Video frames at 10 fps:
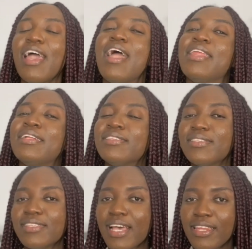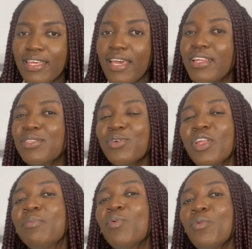and then study, and it's
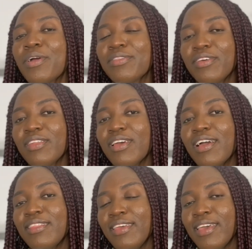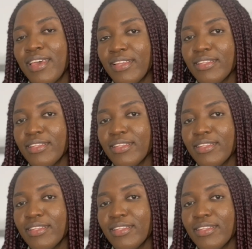going to be worth it at the end.